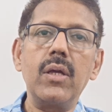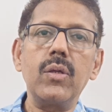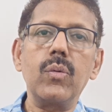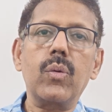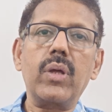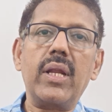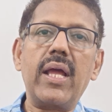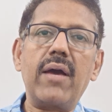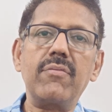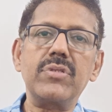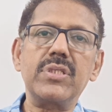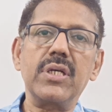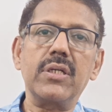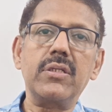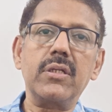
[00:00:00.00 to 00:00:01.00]
You can have
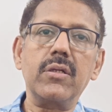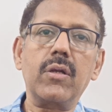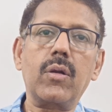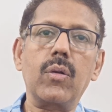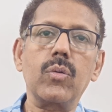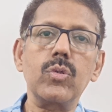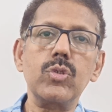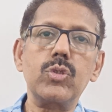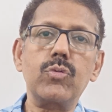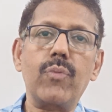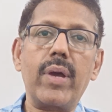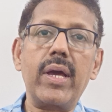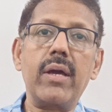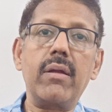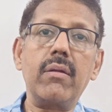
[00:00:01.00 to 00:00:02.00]
certain clues
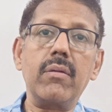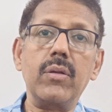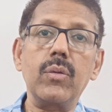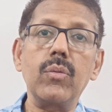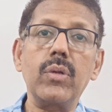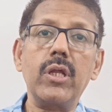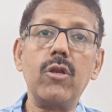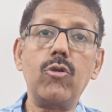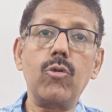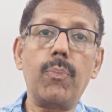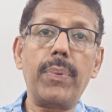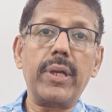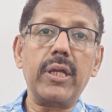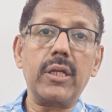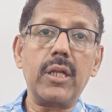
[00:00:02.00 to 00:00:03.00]
where you need to
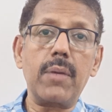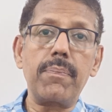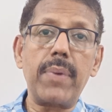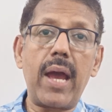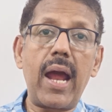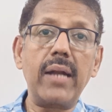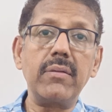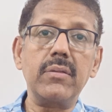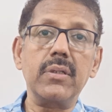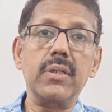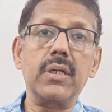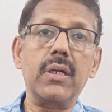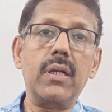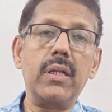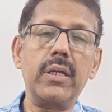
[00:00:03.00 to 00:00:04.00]
pick it up at the
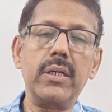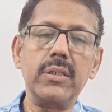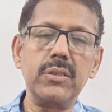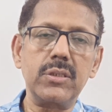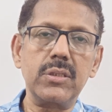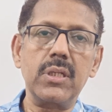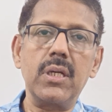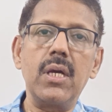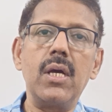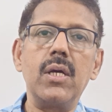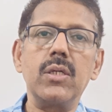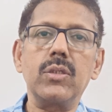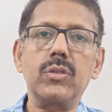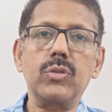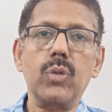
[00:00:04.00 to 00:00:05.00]
earliest
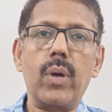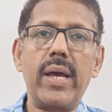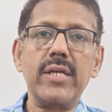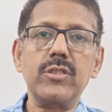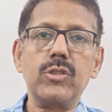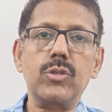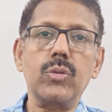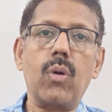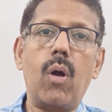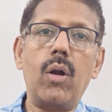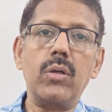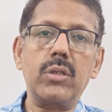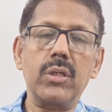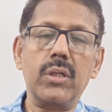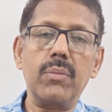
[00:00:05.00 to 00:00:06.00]
so as to
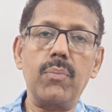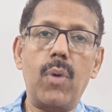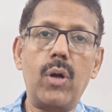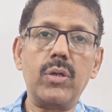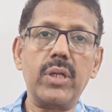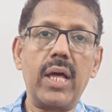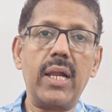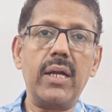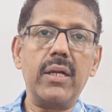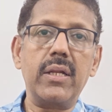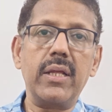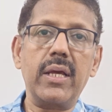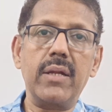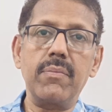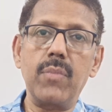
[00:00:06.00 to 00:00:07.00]
alter
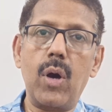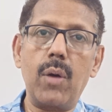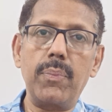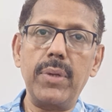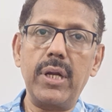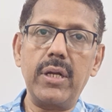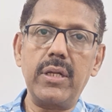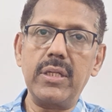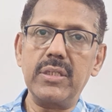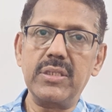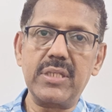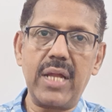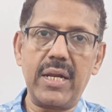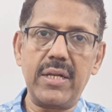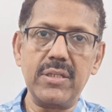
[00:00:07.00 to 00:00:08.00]
mortality and morbidity
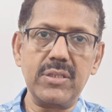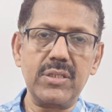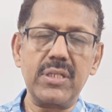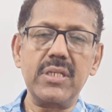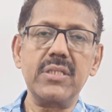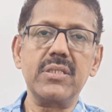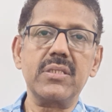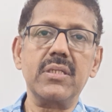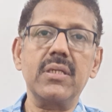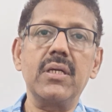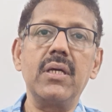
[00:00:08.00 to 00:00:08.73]
statistics.